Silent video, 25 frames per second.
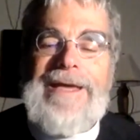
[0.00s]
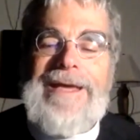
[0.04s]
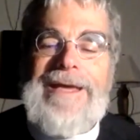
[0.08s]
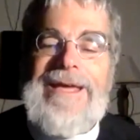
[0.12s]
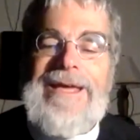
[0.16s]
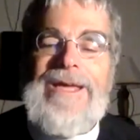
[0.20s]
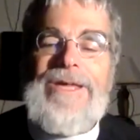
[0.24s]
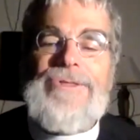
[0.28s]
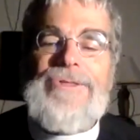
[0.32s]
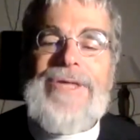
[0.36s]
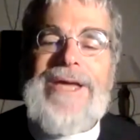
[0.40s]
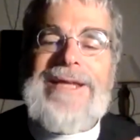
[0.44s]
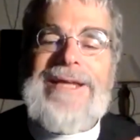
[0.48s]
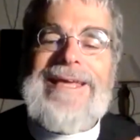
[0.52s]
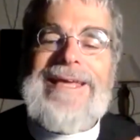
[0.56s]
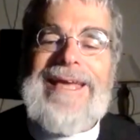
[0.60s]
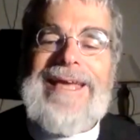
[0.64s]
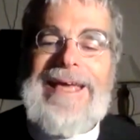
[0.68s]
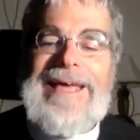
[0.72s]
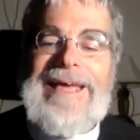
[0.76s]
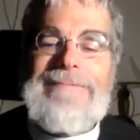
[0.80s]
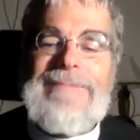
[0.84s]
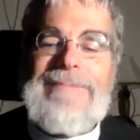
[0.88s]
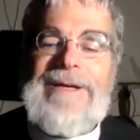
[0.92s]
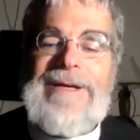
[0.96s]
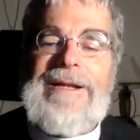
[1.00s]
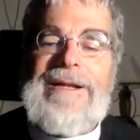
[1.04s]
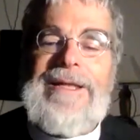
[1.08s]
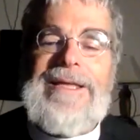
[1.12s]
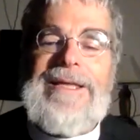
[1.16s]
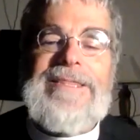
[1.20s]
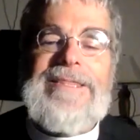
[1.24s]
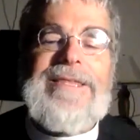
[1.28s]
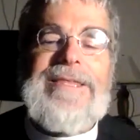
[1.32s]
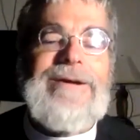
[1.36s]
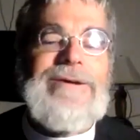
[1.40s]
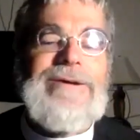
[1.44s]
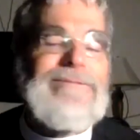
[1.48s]
is that chemically
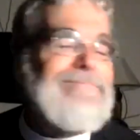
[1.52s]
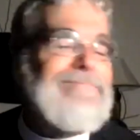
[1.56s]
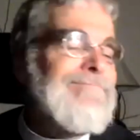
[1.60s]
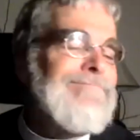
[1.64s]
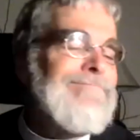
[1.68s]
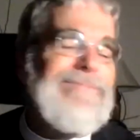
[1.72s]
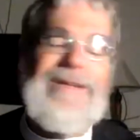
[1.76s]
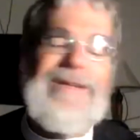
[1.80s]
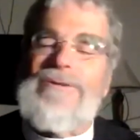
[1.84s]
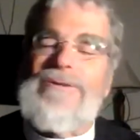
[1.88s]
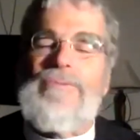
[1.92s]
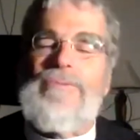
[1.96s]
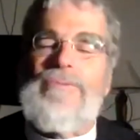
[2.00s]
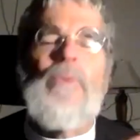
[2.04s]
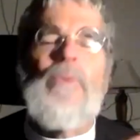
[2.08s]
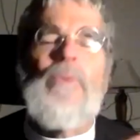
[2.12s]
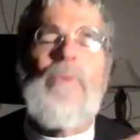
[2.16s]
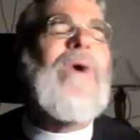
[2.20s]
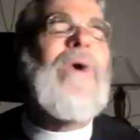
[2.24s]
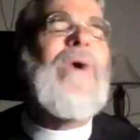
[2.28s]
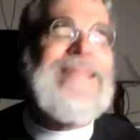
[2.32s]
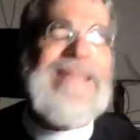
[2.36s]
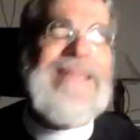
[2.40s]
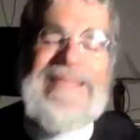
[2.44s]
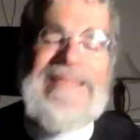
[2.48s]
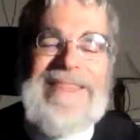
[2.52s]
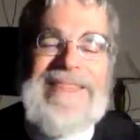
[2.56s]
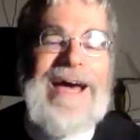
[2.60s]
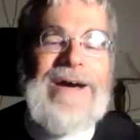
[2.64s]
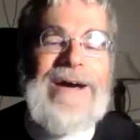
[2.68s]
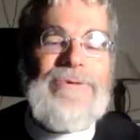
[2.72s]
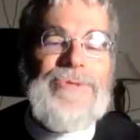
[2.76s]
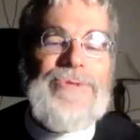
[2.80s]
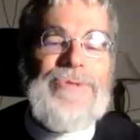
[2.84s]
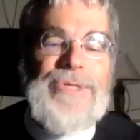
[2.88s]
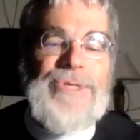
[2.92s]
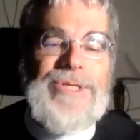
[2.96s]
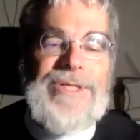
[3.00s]
they're 1 in
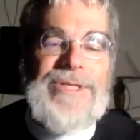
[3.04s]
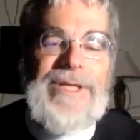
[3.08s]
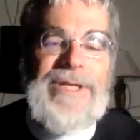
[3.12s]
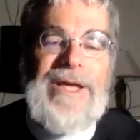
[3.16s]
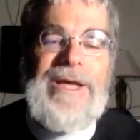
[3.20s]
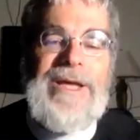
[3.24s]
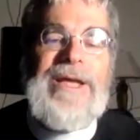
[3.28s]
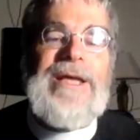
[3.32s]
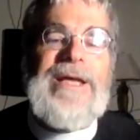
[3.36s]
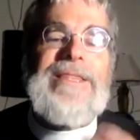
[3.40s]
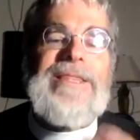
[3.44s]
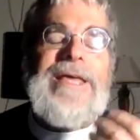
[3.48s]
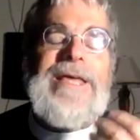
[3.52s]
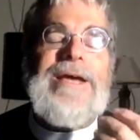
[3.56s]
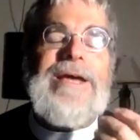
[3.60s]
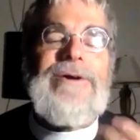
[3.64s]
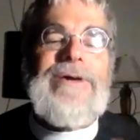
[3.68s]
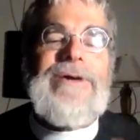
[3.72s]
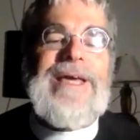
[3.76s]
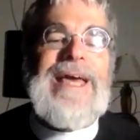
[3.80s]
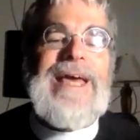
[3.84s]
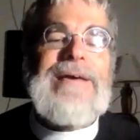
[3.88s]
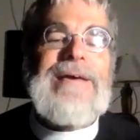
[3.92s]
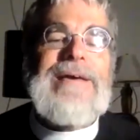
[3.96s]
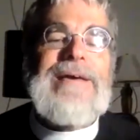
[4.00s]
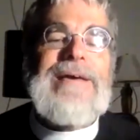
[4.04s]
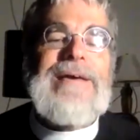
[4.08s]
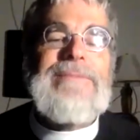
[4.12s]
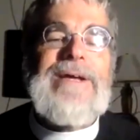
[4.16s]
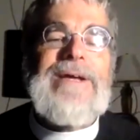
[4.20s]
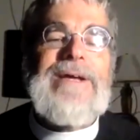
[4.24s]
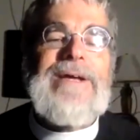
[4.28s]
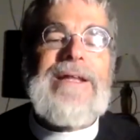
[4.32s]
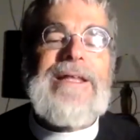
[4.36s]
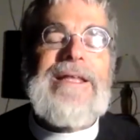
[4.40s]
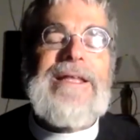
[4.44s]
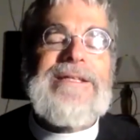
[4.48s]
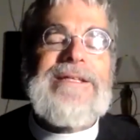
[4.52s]
1,000. They are
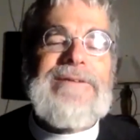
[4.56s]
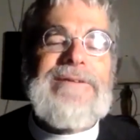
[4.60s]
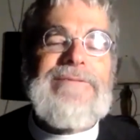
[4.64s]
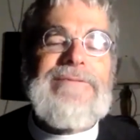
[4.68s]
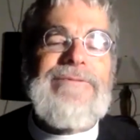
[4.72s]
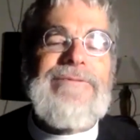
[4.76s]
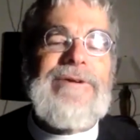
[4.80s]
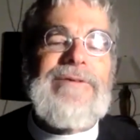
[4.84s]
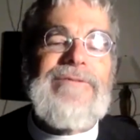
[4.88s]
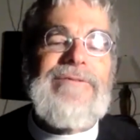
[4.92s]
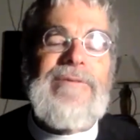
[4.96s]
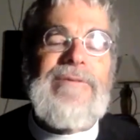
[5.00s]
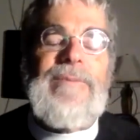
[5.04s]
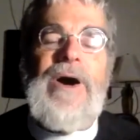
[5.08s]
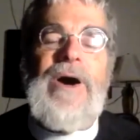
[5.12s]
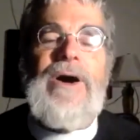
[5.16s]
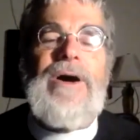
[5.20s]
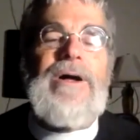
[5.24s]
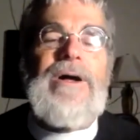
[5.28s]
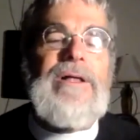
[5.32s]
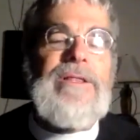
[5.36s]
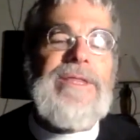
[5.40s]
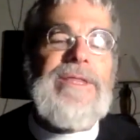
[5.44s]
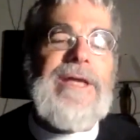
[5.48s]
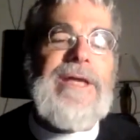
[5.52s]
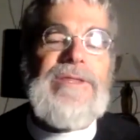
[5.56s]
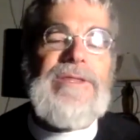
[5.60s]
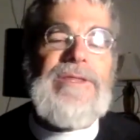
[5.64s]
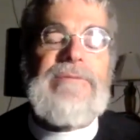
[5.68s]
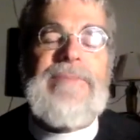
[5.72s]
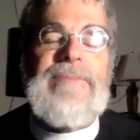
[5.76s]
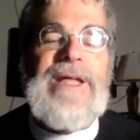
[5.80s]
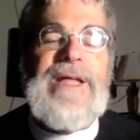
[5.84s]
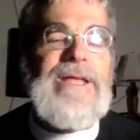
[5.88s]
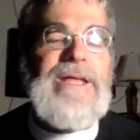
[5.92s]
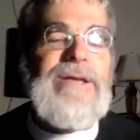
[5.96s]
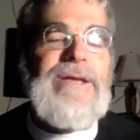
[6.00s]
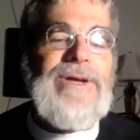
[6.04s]
chemically different from all the other
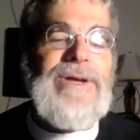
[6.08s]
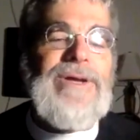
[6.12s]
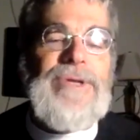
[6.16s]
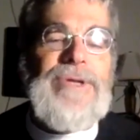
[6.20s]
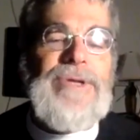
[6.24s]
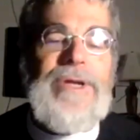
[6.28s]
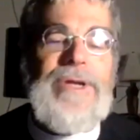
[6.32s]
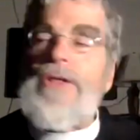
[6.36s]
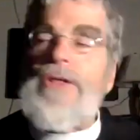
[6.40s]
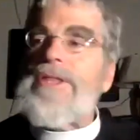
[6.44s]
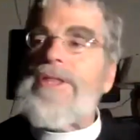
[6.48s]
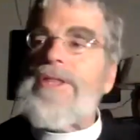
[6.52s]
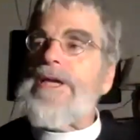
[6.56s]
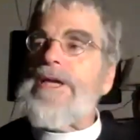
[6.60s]
meteorites, and all the